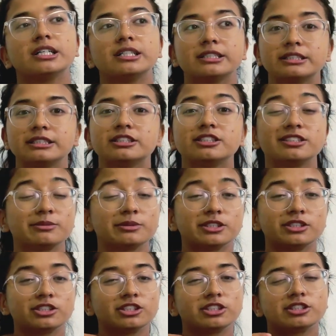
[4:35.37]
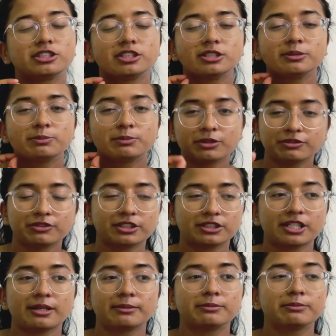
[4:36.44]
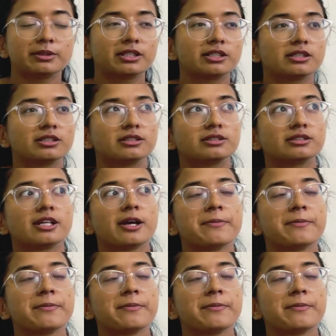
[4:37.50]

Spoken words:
It's the perfect time, because